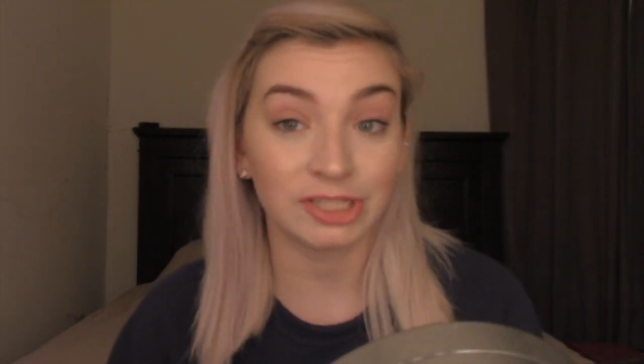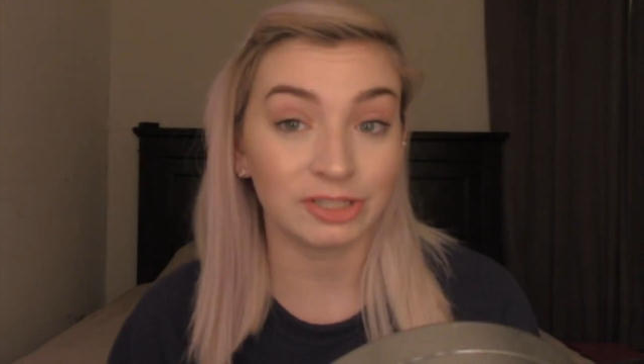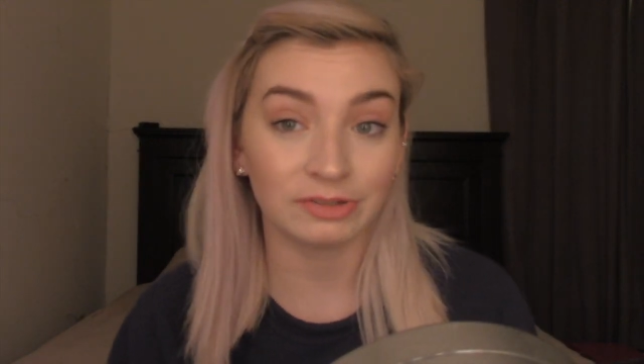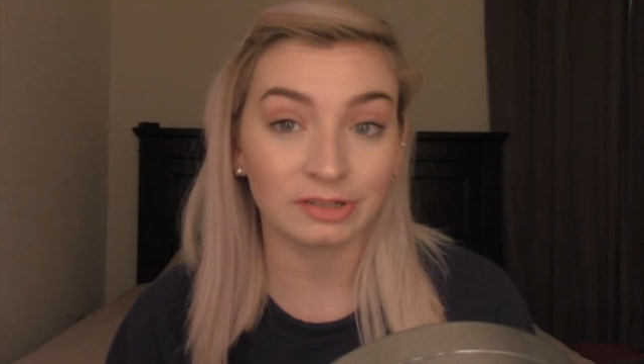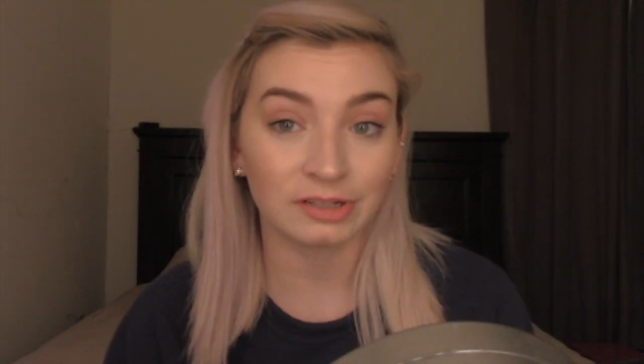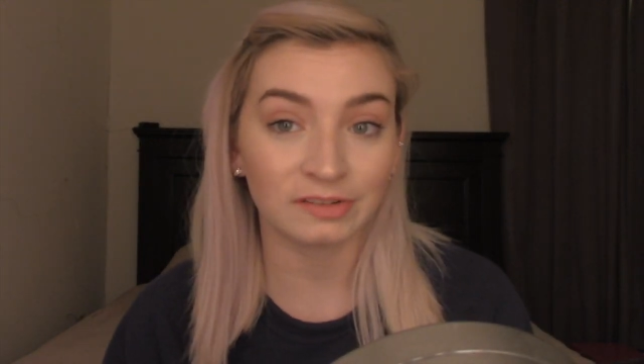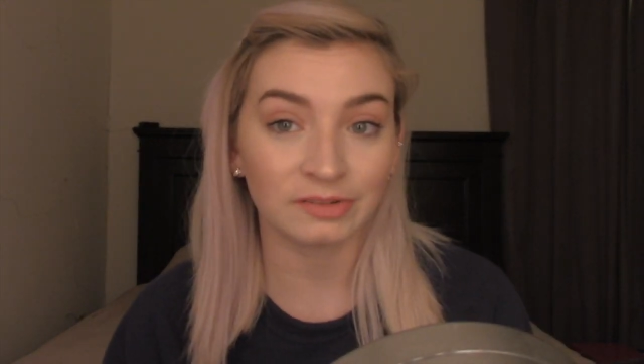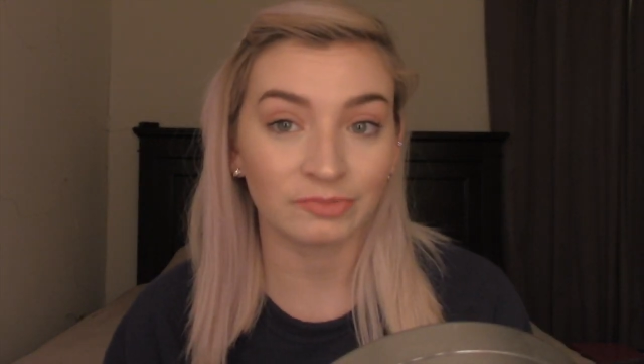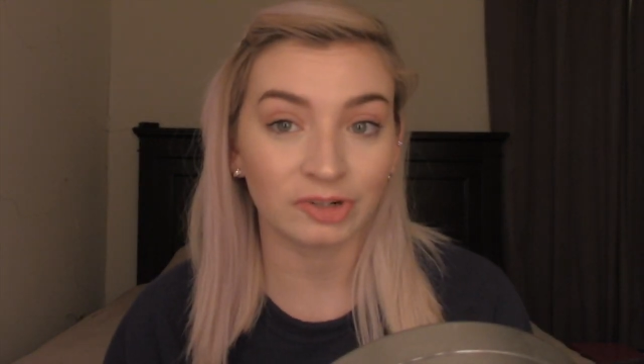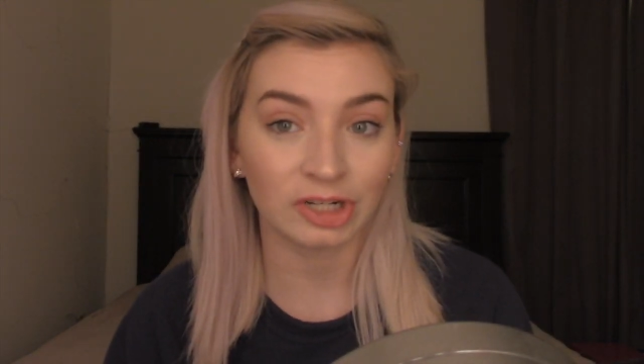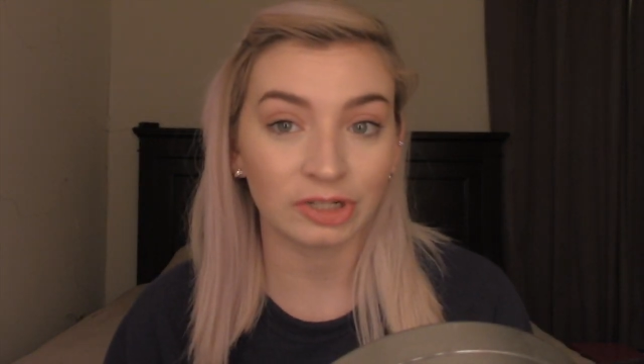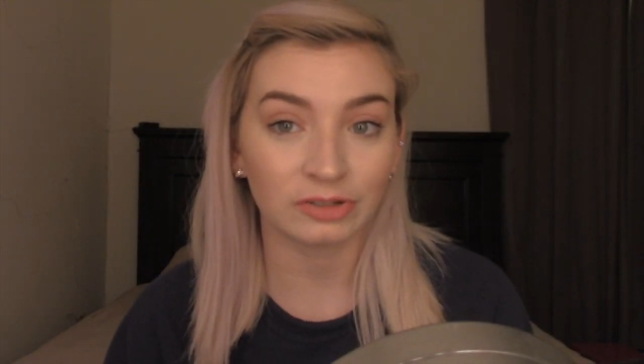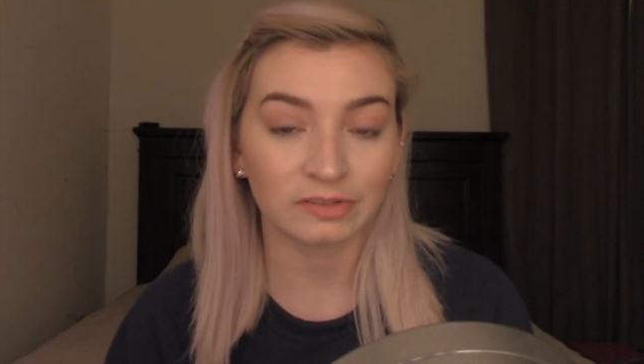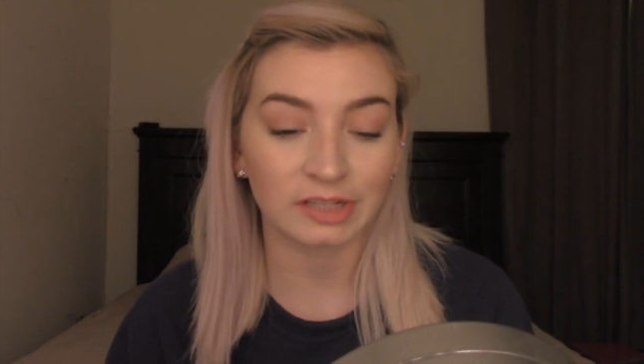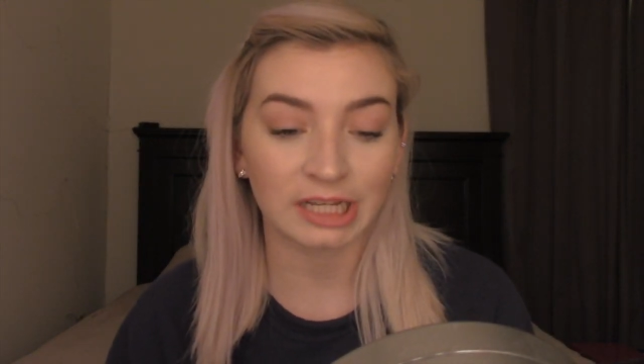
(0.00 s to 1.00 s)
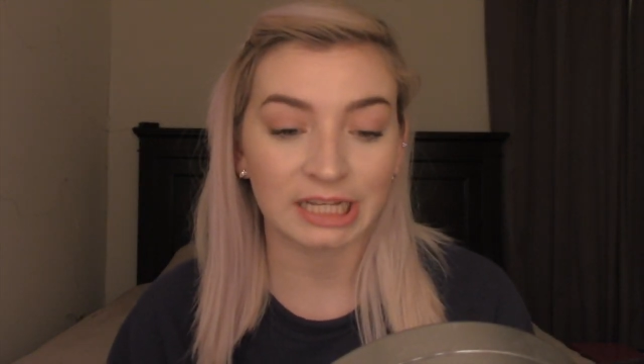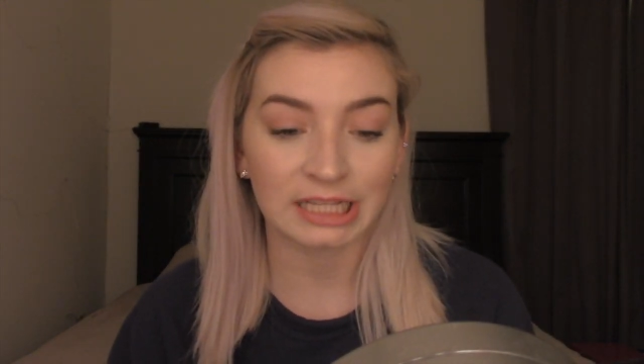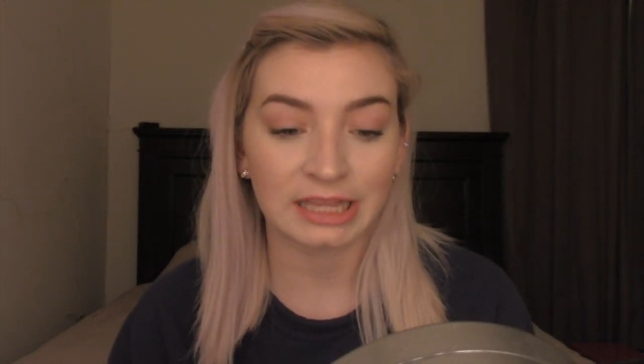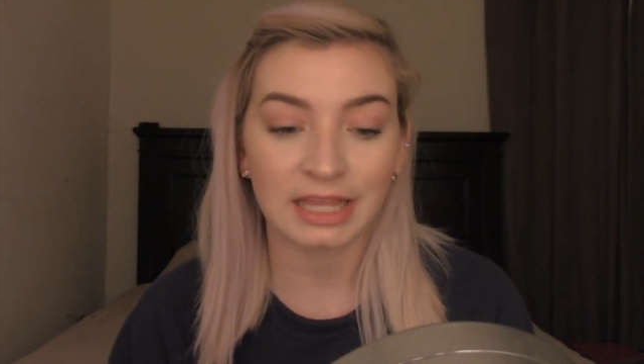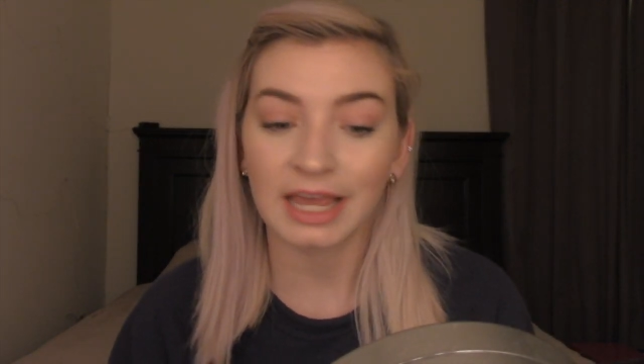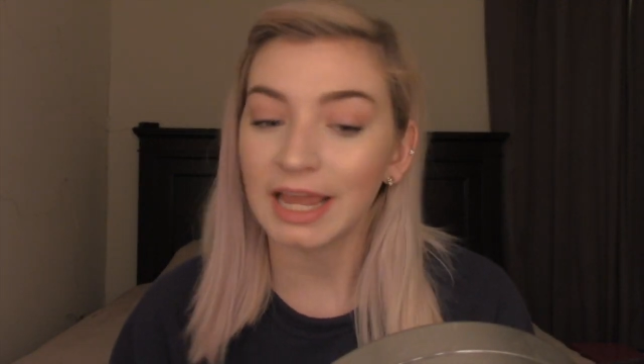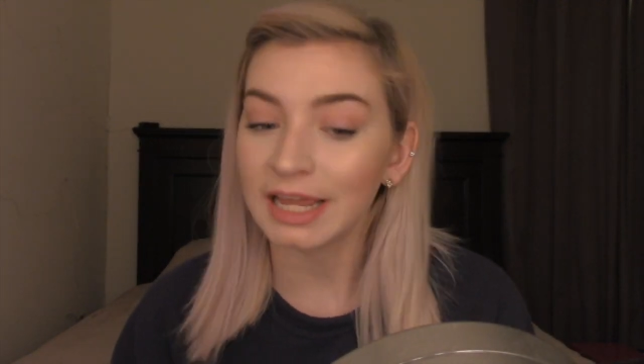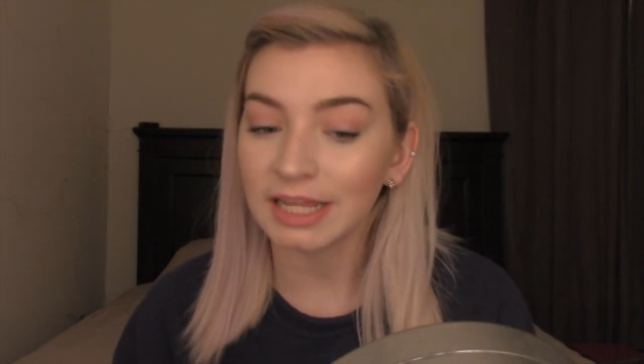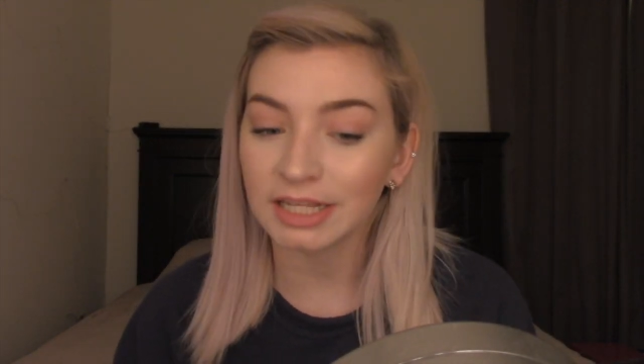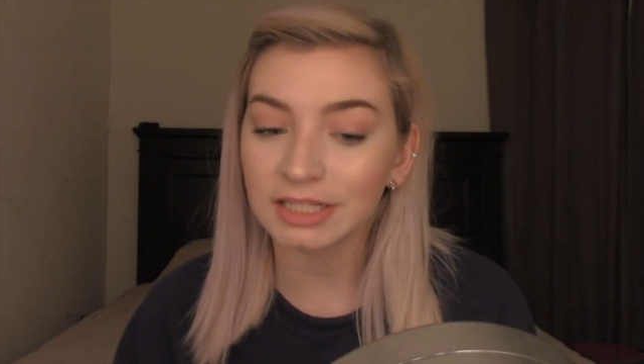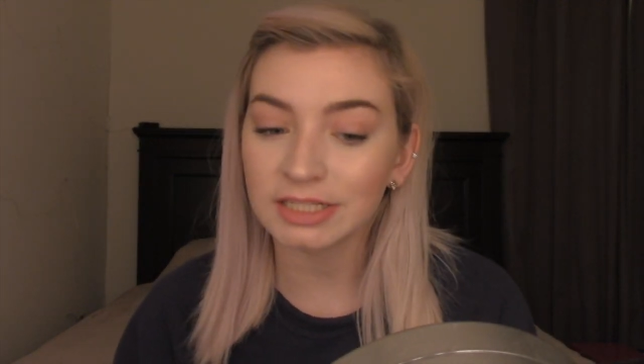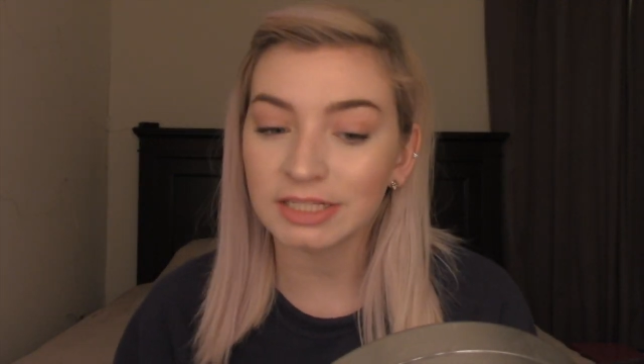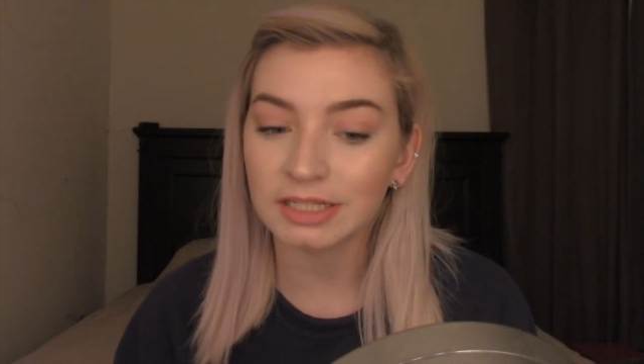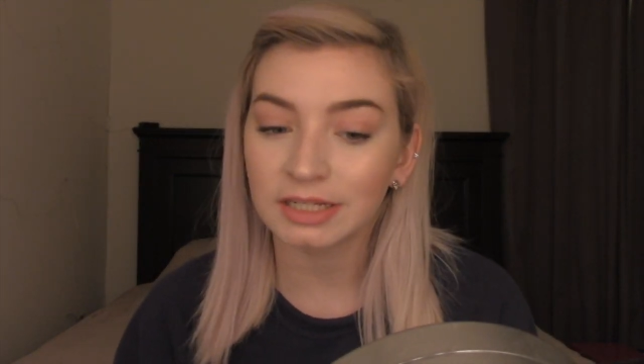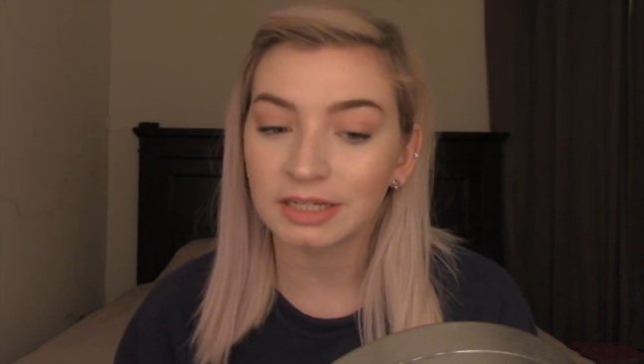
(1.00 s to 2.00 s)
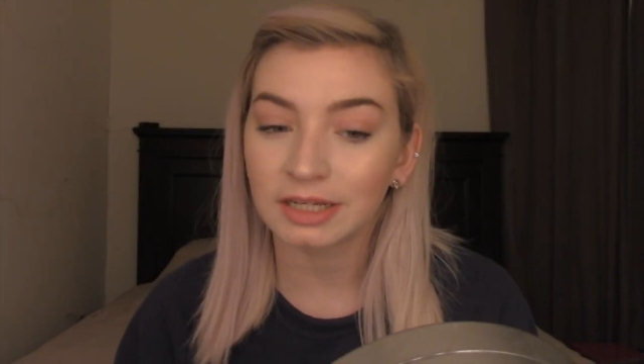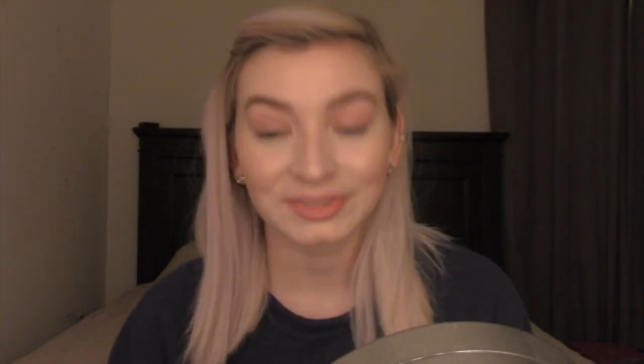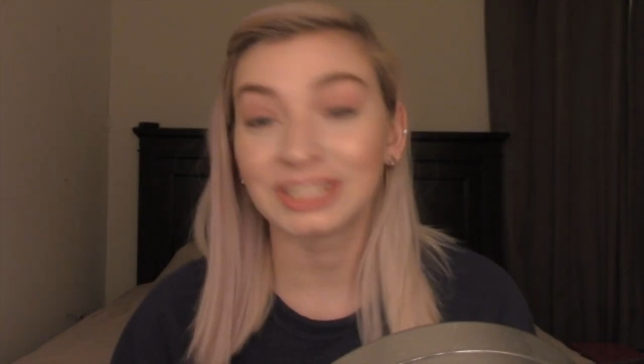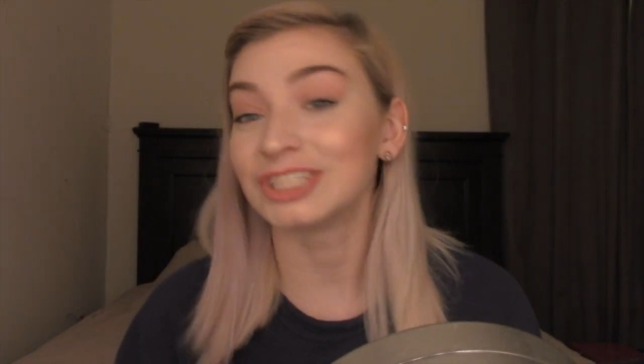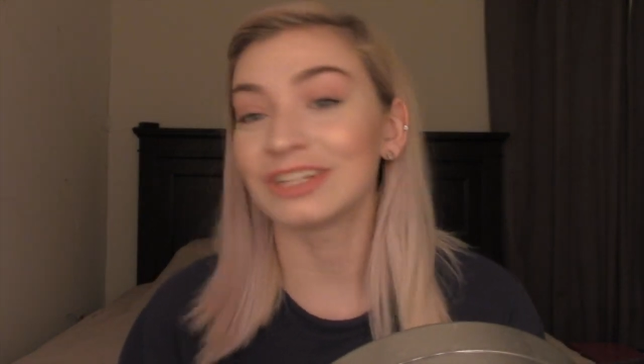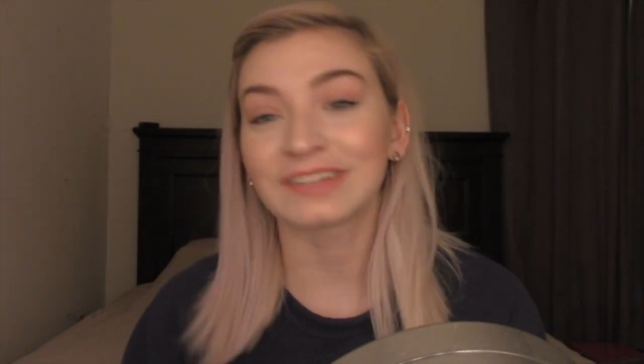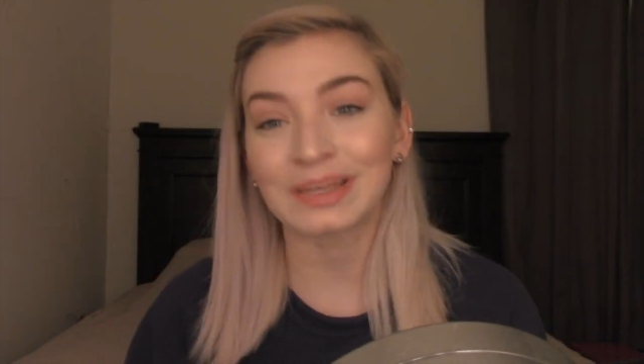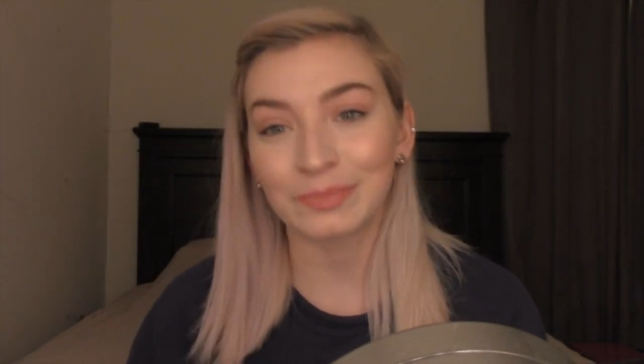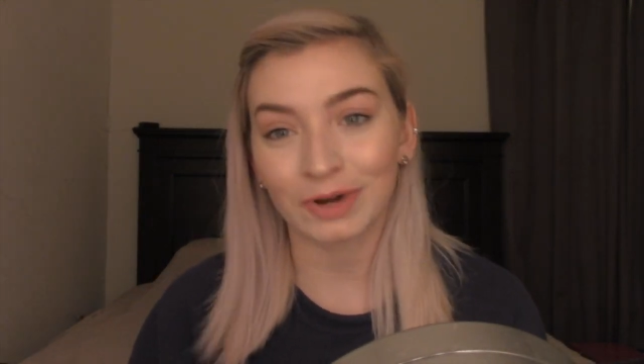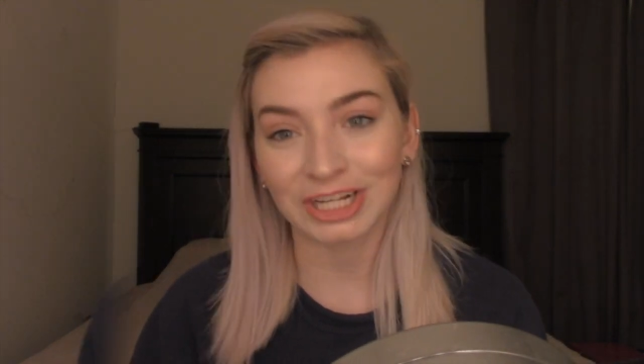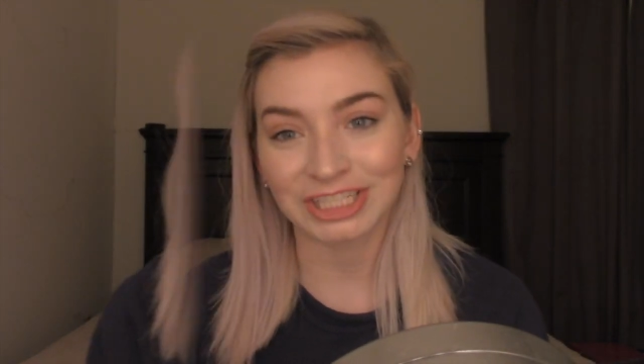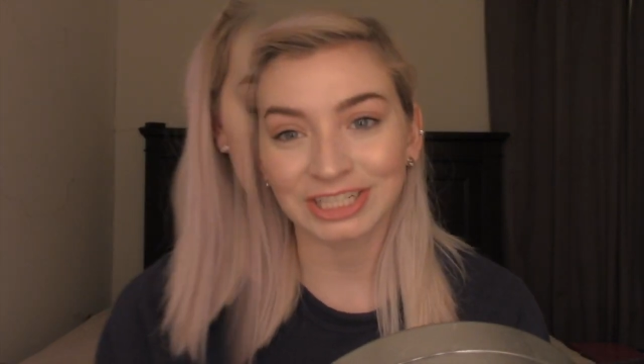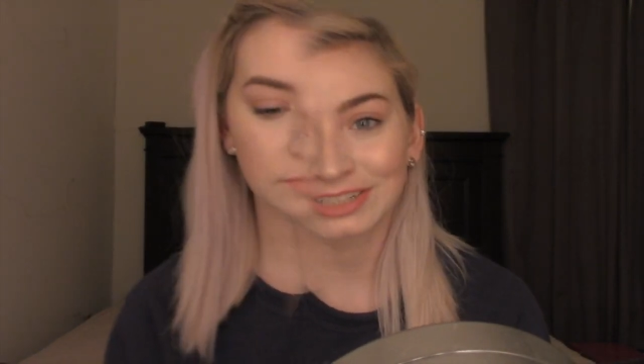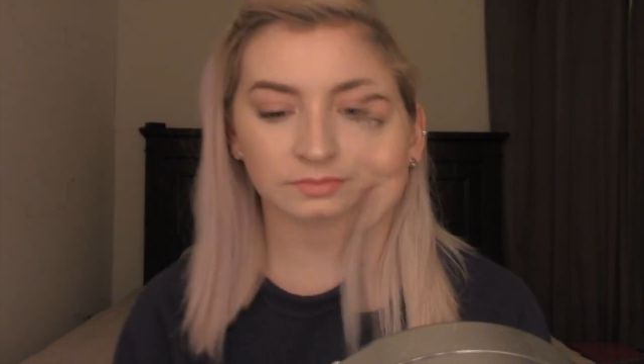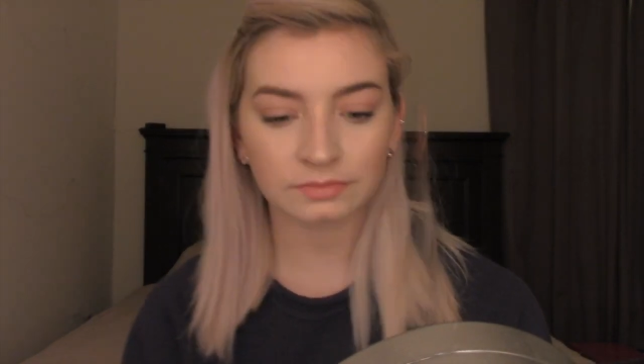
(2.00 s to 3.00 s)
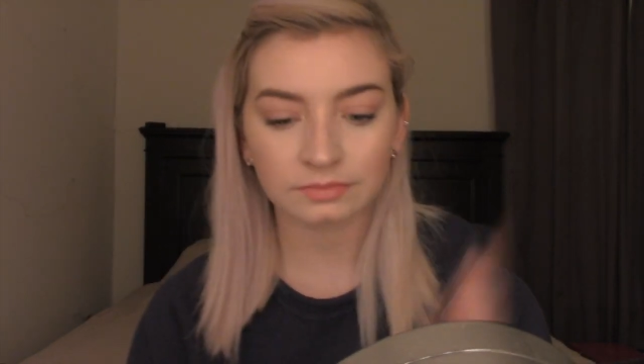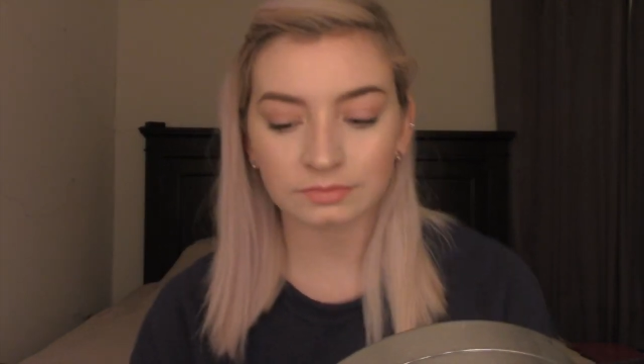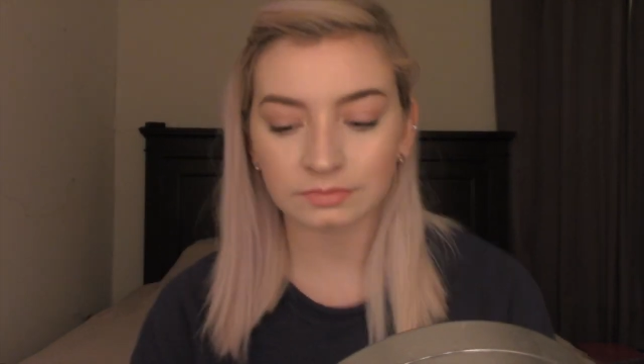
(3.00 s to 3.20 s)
do this and what it looks like in the end, then just keep watching.